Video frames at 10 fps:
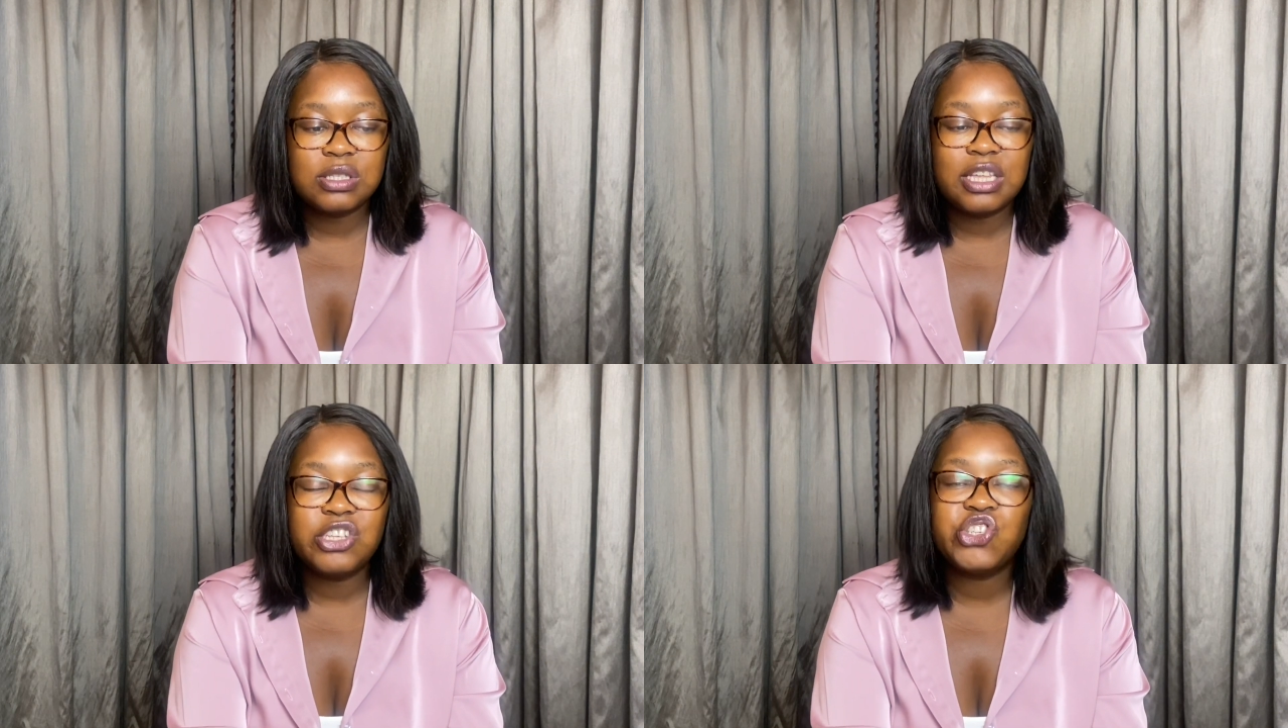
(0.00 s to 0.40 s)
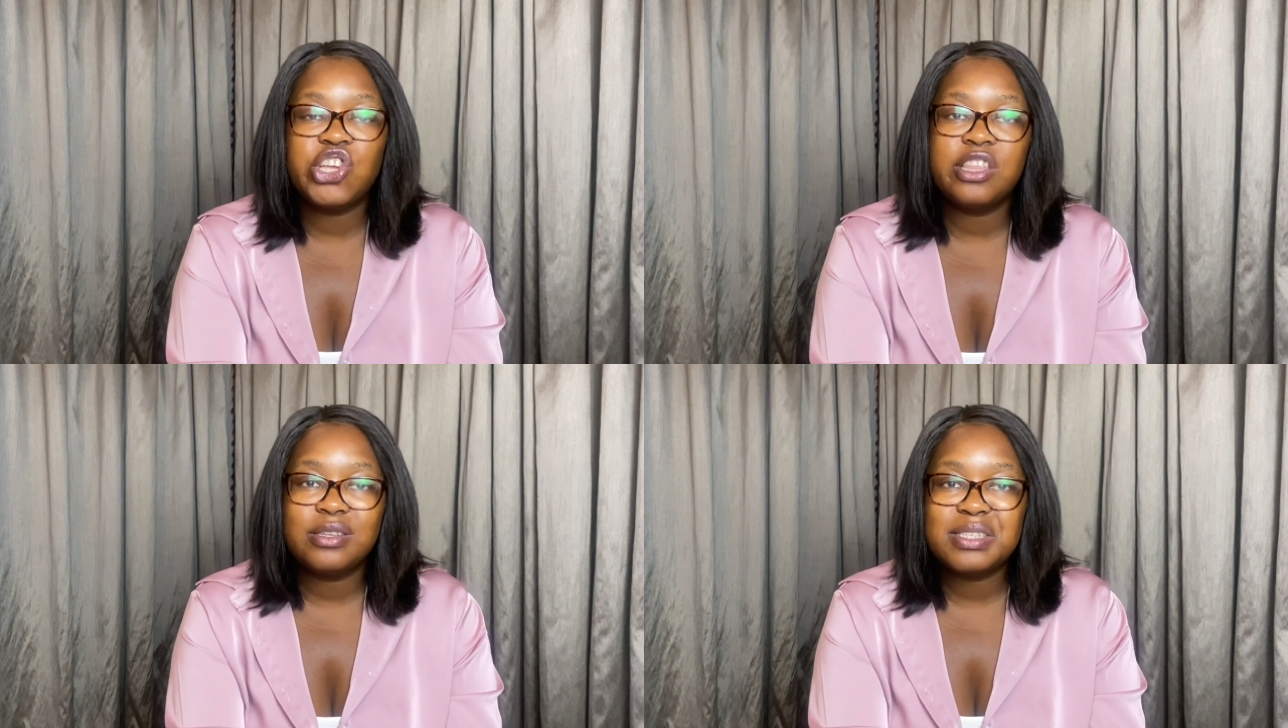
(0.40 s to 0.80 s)
they
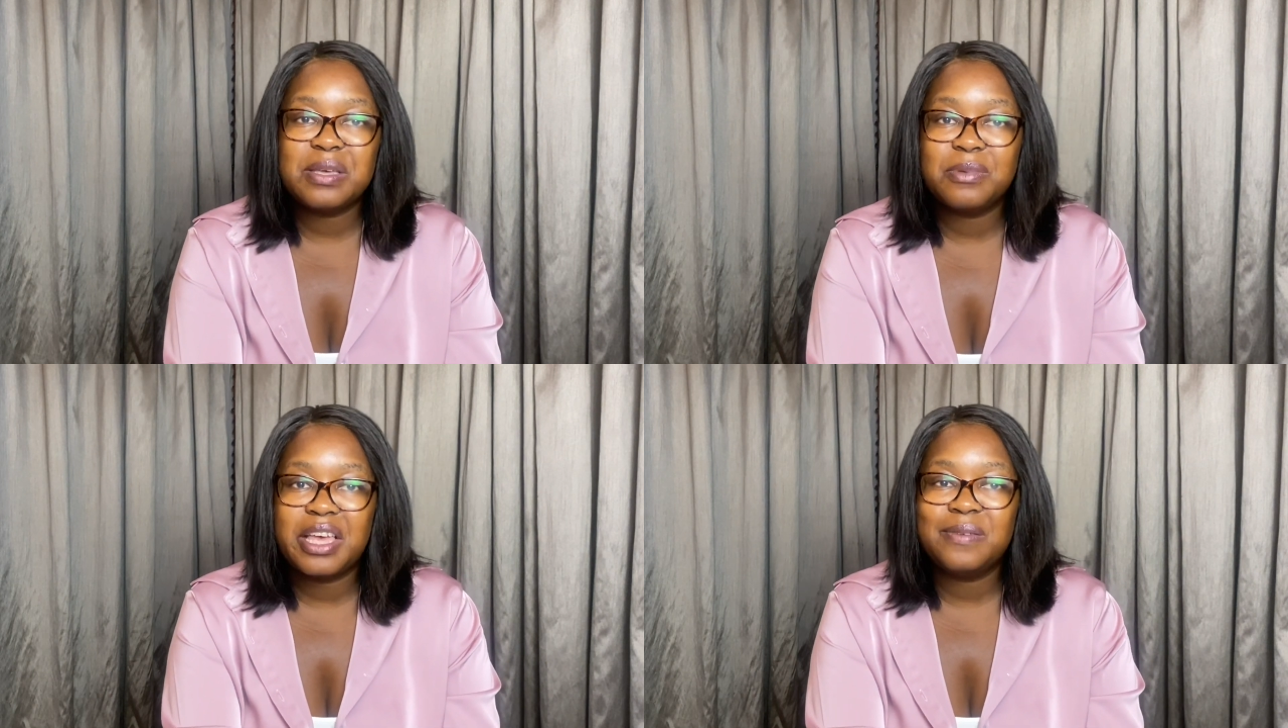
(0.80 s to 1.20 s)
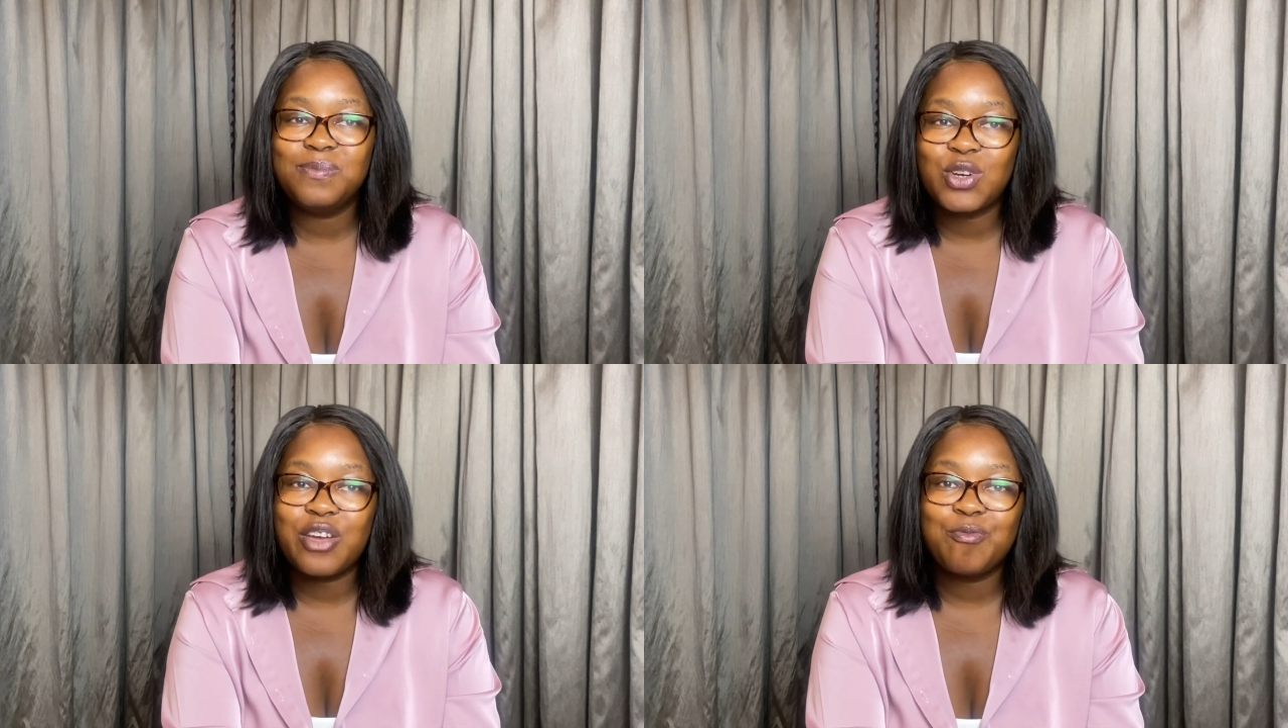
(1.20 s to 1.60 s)
share the same game
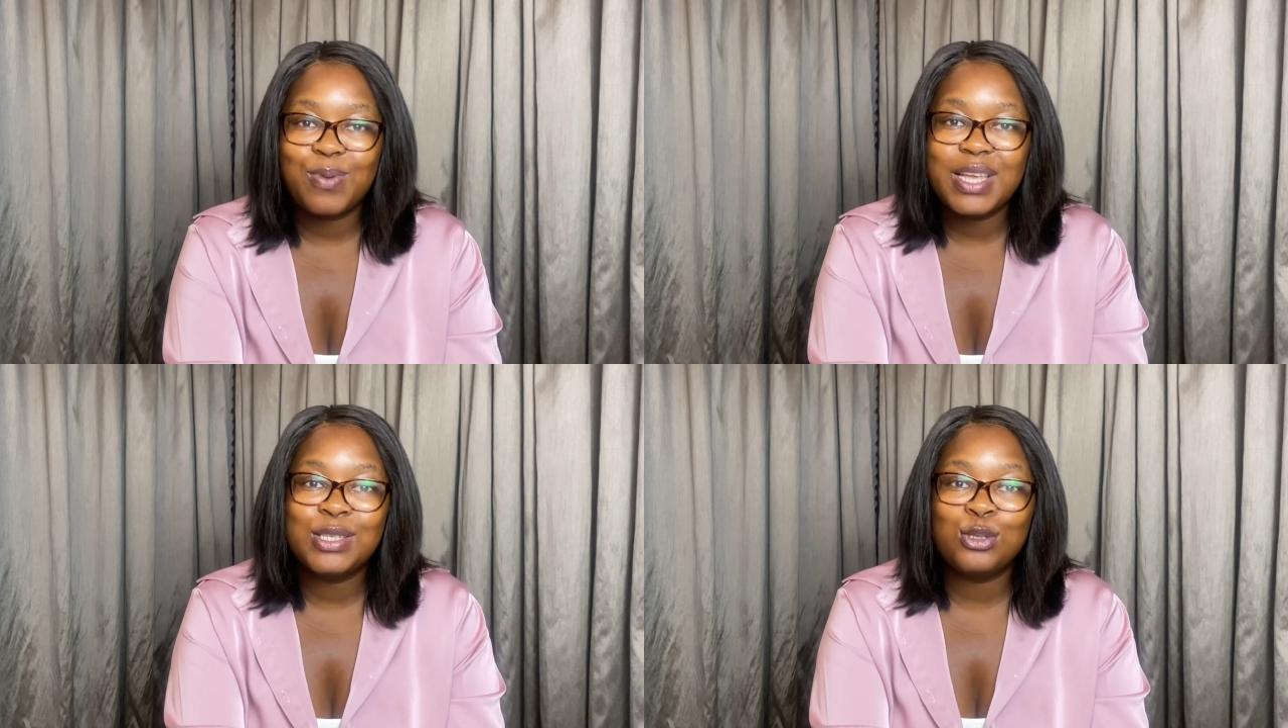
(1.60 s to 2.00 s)
drive place,